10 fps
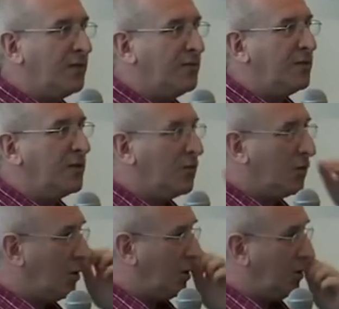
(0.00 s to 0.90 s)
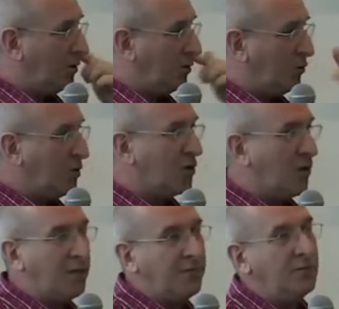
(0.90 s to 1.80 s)
and everything reach
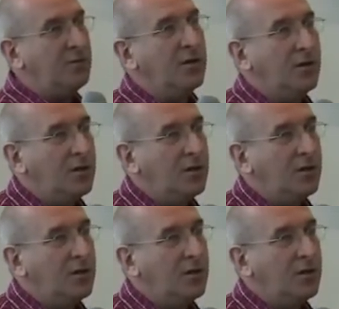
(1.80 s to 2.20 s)
our level,